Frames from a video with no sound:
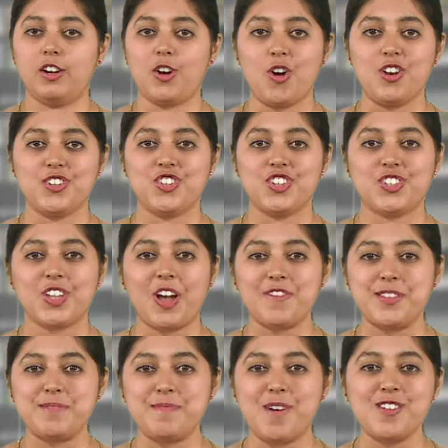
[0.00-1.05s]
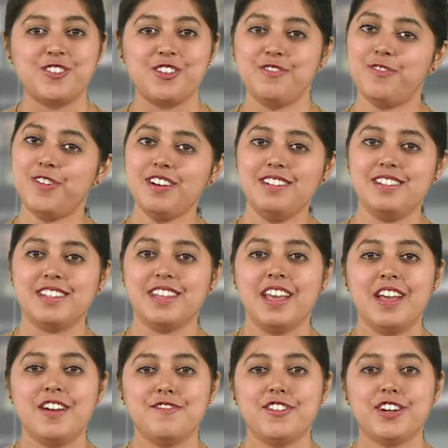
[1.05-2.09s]
colleges of the modern world
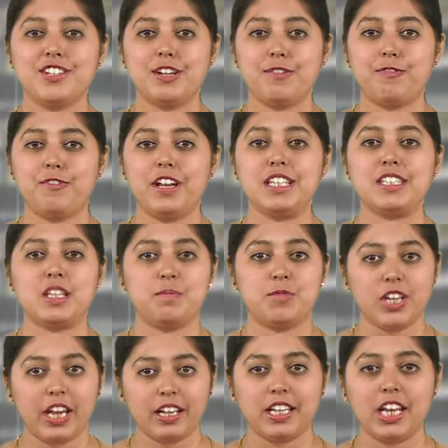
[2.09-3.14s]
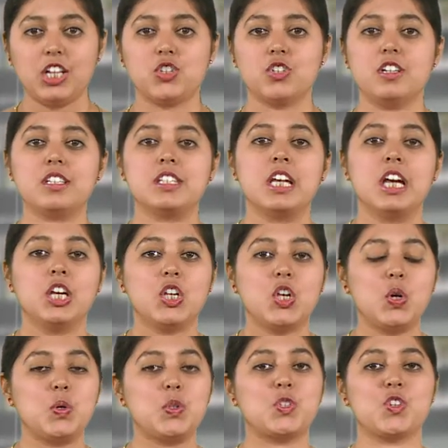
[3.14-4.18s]
where different subject teachers
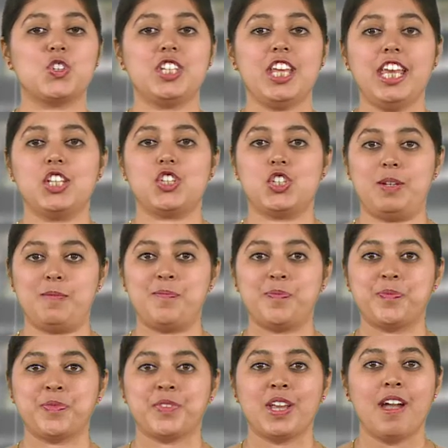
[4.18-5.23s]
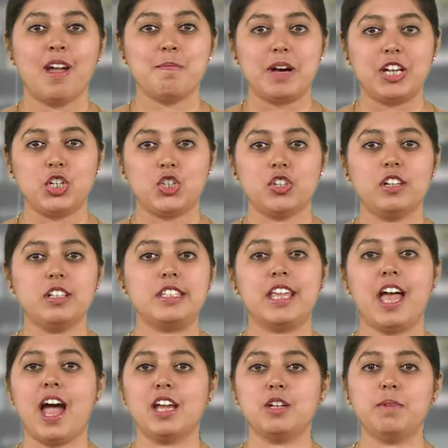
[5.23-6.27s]
used to teach. Parishads
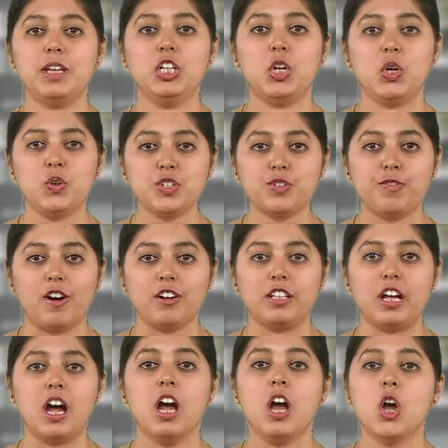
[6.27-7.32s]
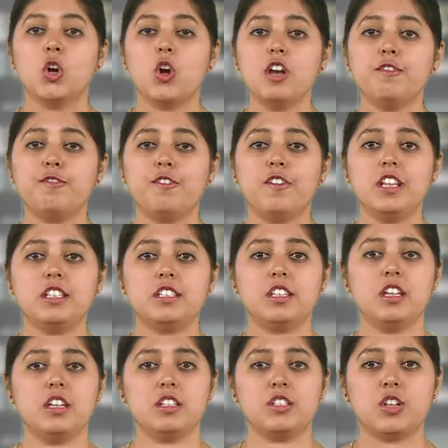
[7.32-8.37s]
had been used for the
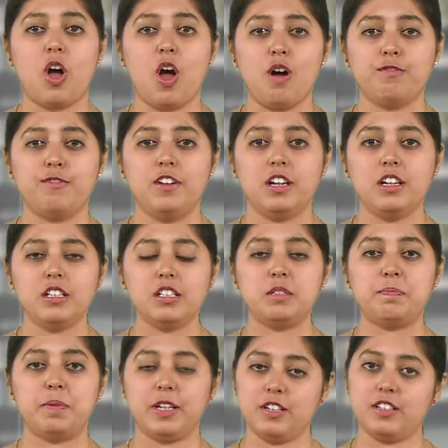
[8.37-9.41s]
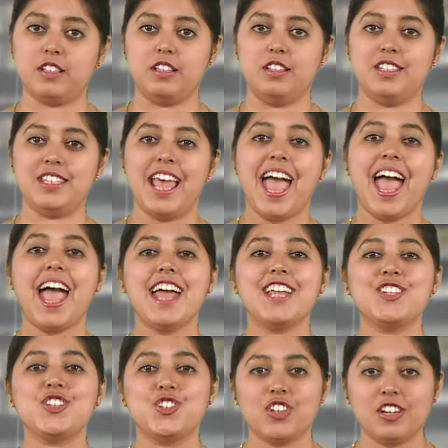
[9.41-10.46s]
conferences of learned persons
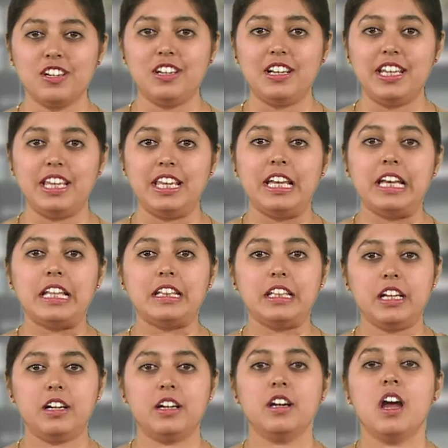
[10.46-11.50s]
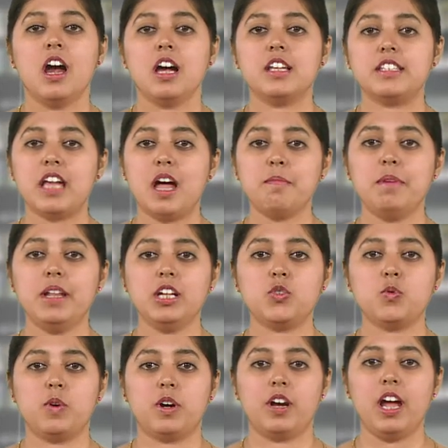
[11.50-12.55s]
and generally their
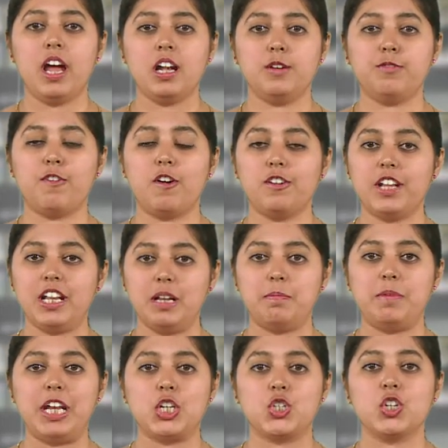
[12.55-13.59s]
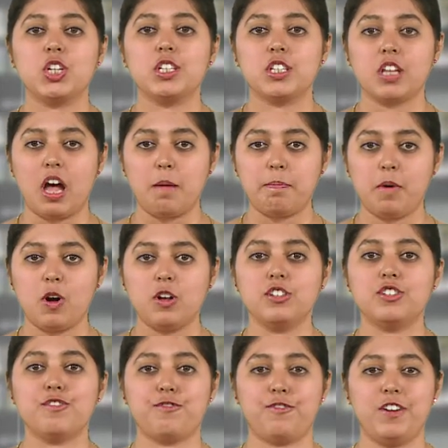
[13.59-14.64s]
assemblings were held for deliberations upon
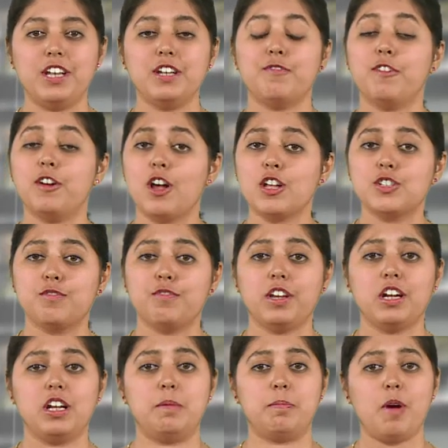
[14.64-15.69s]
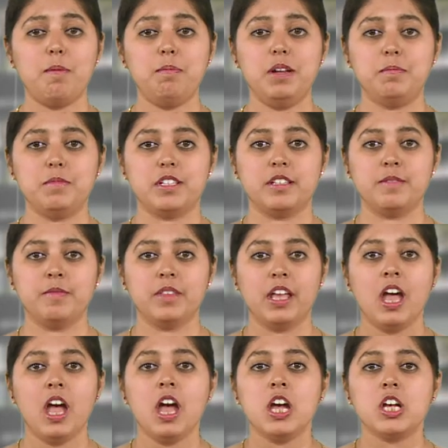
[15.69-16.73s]
different philosophical problems.
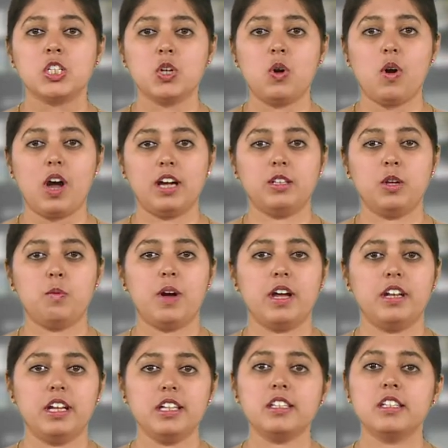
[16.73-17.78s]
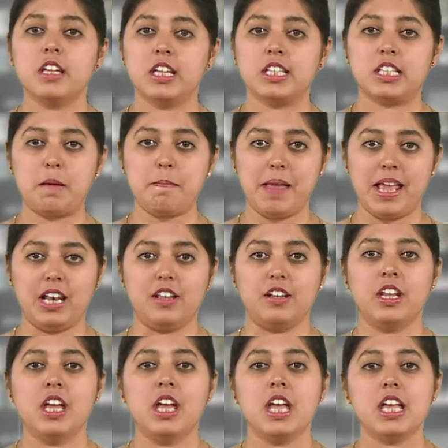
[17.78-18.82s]
So other one is Sammelan.
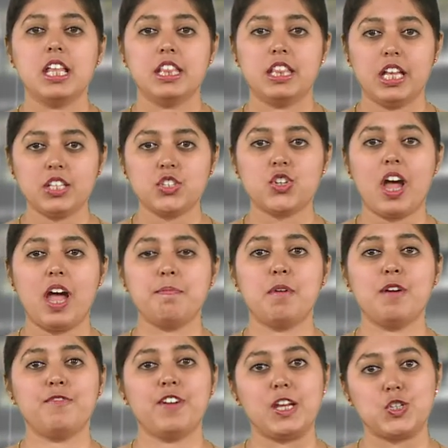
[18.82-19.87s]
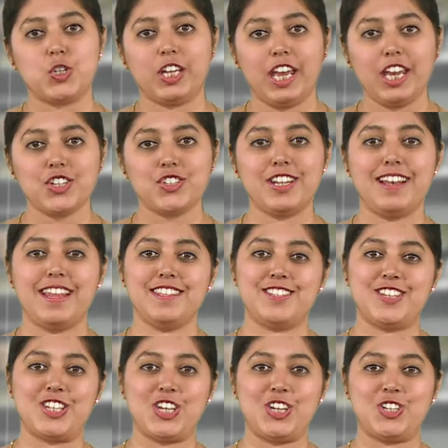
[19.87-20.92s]
In this type of educational
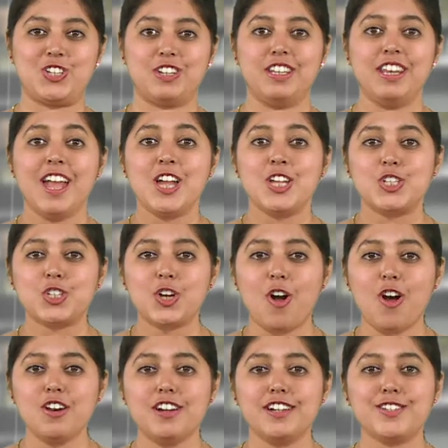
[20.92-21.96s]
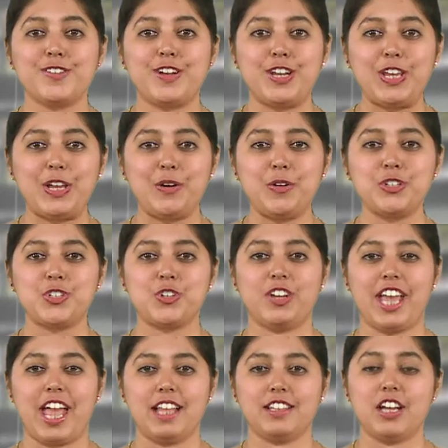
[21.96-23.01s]
institution, scholars are used to
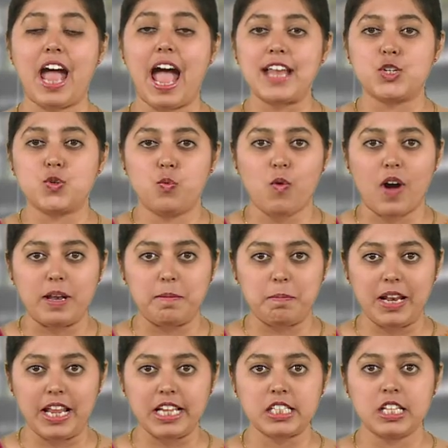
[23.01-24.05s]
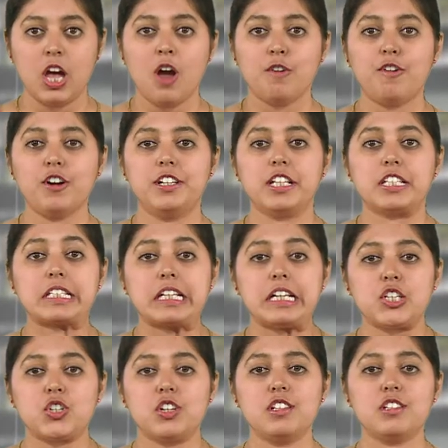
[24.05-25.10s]
gather at one place for
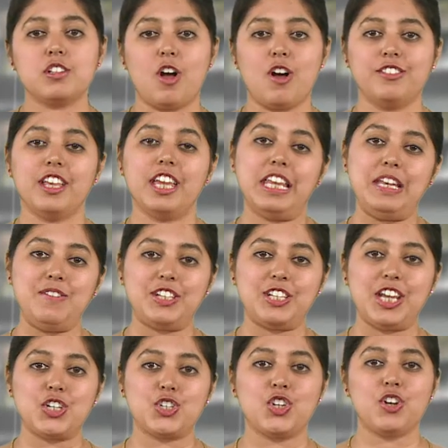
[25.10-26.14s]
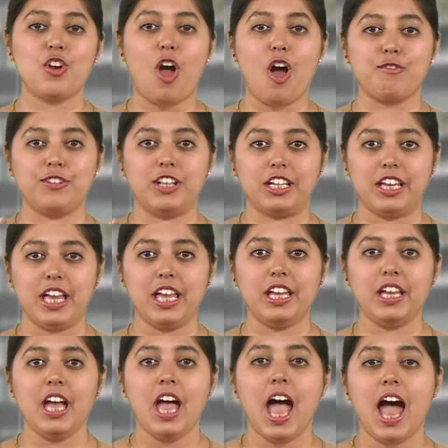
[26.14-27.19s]
discussions on the invitation of the
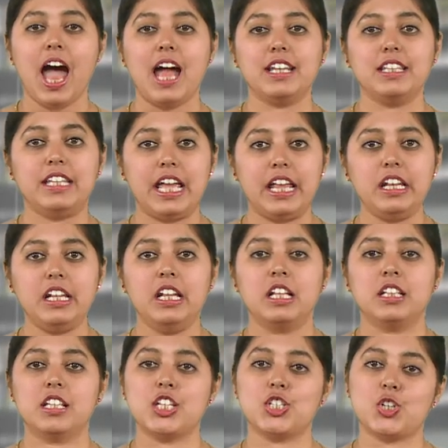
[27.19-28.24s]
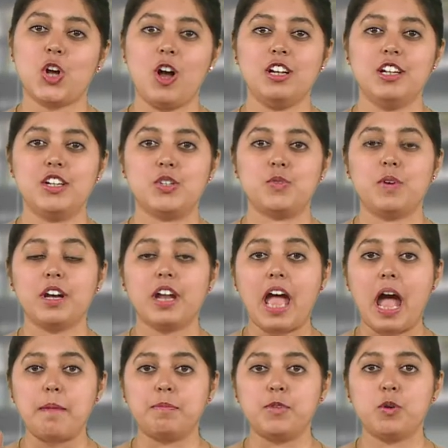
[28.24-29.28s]
king and then the scholars were
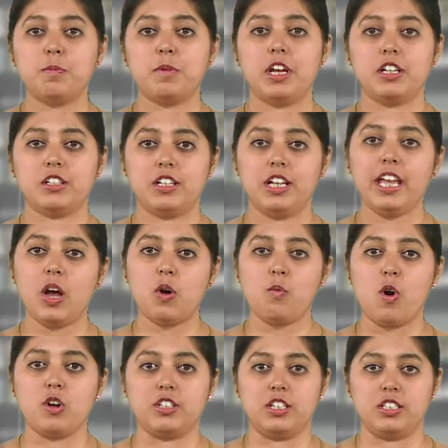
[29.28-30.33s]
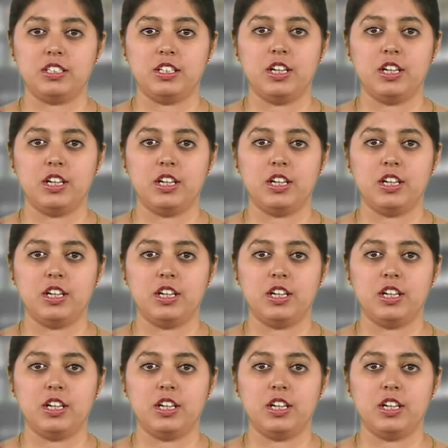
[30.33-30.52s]
appropriately awarded.